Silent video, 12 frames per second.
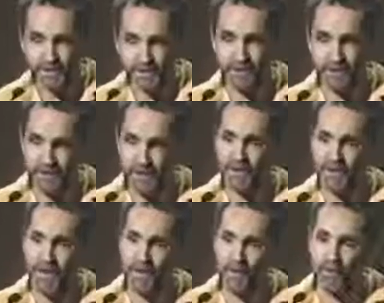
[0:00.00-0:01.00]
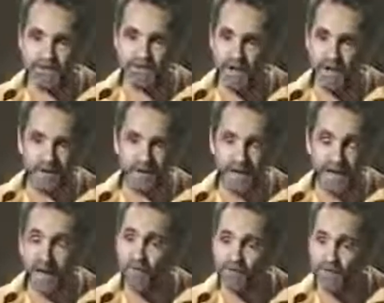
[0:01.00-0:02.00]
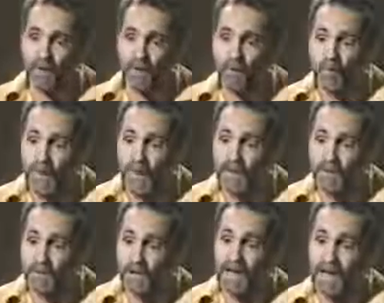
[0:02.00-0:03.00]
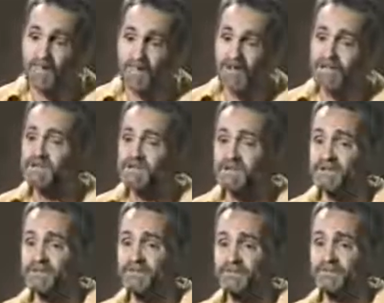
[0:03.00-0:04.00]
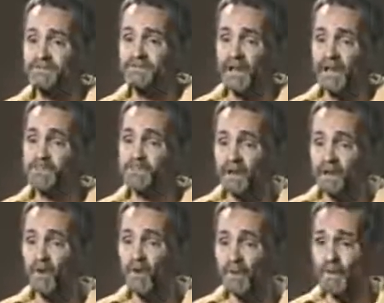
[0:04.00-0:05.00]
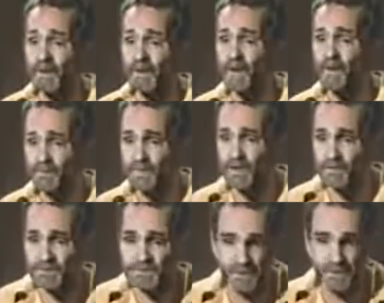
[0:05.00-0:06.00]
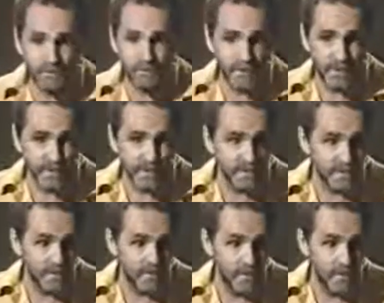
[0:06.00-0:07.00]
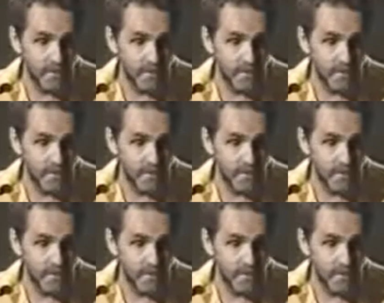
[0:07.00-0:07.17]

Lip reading: so they felt I was young, but I was an old man when I got busted. I'm an old man now, but I was still an old man then.